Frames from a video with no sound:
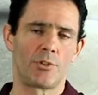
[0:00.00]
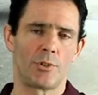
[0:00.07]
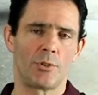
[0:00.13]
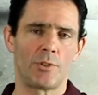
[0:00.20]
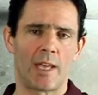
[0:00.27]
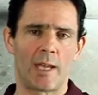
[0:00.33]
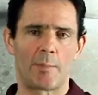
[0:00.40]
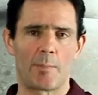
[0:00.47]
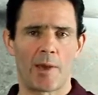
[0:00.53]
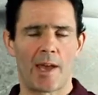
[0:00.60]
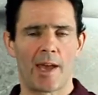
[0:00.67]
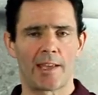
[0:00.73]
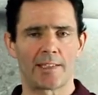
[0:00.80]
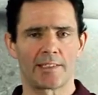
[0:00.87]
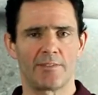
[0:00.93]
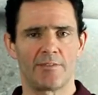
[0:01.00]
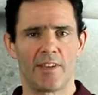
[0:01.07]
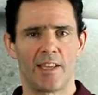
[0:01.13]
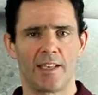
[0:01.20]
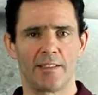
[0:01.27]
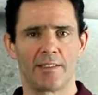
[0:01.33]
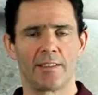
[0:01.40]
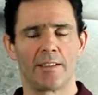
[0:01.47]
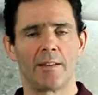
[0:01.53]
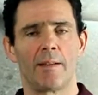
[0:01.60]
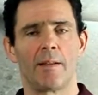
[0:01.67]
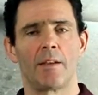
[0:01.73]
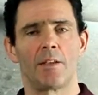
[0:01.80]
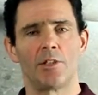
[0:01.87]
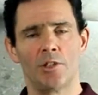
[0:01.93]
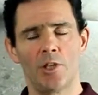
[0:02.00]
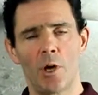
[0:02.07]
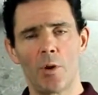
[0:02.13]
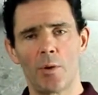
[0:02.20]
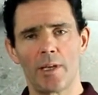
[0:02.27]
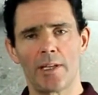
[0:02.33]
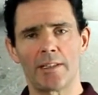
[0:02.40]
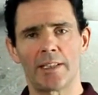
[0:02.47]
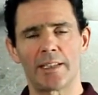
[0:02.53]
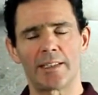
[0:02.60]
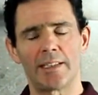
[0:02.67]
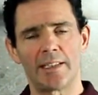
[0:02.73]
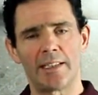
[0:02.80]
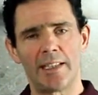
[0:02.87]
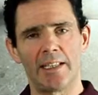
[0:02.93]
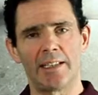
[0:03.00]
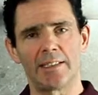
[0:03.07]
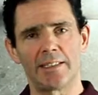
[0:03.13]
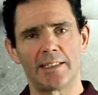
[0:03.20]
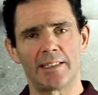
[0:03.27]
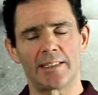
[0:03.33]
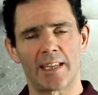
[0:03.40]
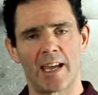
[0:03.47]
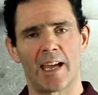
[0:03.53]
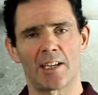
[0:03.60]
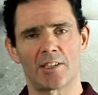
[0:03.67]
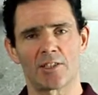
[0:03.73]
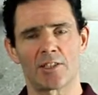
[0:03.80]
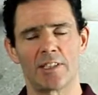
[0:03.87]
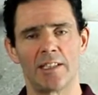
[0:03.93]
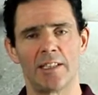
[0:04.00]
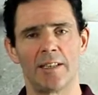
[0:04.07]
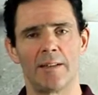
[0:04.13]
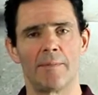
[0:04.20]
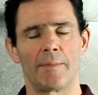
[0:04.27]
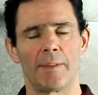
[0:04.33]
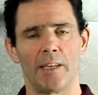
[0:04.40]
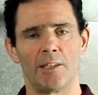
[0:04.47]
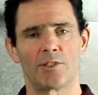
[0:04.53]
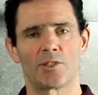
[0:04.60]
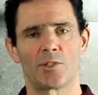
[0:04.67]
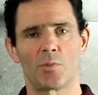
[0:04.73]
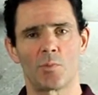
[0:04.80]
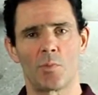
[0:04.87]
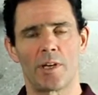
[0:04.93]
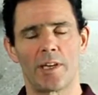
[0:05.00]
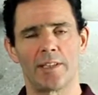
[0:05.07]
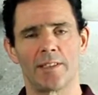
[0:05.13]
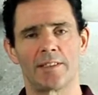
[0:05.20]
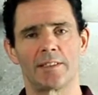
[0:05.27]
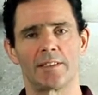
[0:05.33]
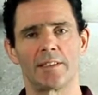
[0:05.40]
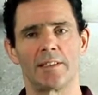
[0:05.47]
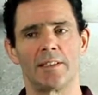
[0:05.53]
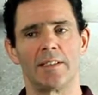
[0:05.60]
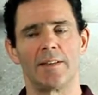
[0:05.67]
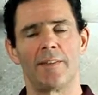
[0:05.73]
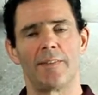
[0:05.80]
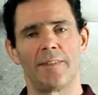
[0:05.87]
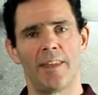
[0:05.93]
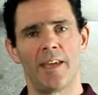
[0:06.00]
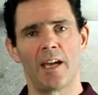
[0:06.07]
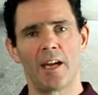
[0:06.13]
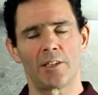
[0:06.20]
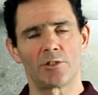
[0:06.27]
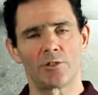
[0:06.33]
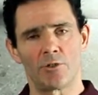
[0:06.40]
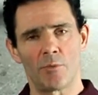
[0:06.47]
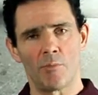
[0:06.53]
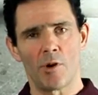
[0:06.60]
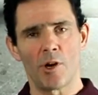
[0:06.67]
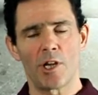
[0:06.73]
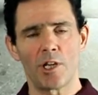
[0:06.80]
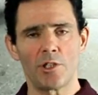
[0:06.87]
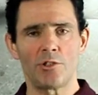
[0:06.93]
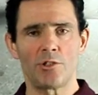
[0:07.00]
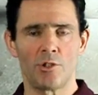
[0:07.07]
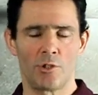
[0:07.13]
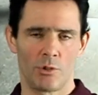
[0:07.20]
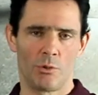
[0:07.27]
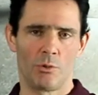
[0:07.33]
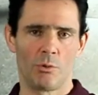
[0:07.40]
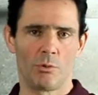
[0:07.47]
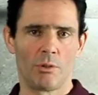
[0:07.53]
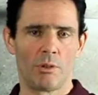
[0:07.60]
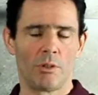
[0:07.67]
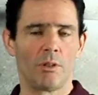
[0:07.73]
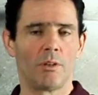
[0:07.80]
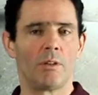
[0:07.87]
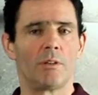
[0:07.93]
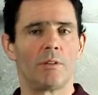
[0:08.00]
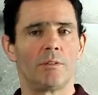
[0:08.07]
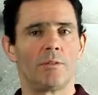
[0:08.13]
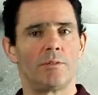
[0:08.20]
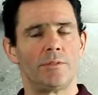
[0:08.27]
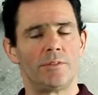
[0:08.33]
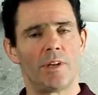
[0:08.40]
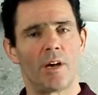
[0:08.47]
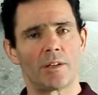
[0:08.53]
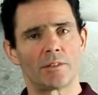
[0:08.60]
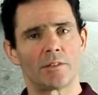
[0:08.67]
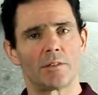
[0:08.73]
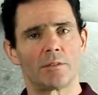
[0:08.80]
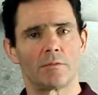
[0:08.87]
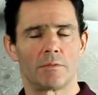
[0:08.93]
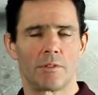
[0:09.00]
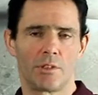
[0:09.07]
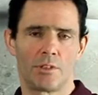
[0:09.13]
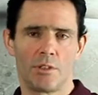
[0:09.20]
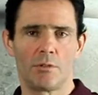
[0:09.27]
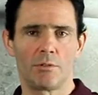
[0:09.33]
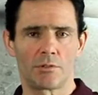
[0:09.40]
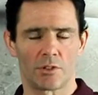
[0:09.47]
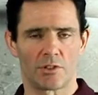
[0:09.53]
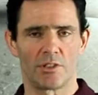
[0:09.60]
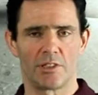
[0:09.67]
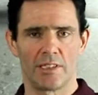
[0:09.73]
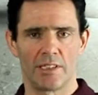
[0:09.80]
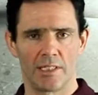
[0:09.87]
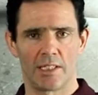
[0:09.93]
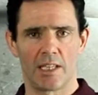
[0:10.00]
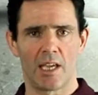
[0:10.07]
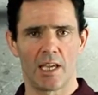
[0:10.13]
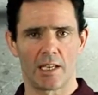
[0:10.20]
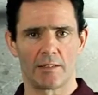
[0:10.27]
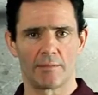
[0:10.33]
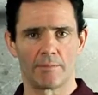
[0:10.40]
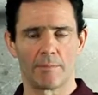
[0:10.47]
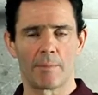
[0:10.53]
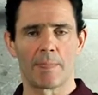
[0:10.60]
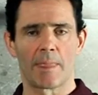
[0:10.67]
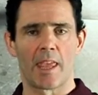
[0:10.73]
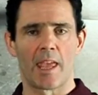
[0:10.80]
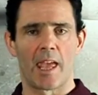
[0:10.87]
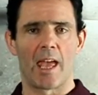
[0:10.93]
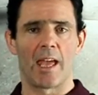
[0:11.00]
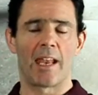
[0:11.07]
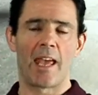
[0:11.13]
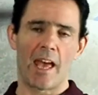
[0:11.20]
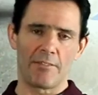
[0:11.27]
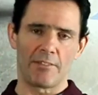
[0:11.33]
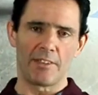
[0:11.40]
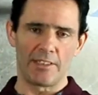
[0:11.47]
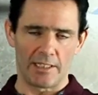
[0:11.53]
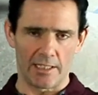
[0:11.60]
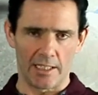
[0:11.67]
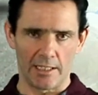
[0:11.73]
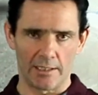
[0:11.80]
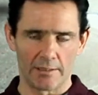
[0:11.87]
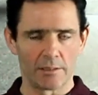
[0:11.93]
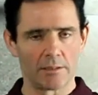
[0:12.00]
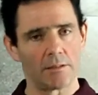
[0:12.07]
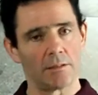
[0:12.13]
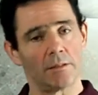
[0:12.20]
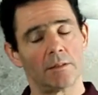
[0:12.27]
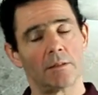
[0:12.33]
to that past event, knowing that the guilt is actually in some ways there to remind you not to do such a thing again. And having the guilt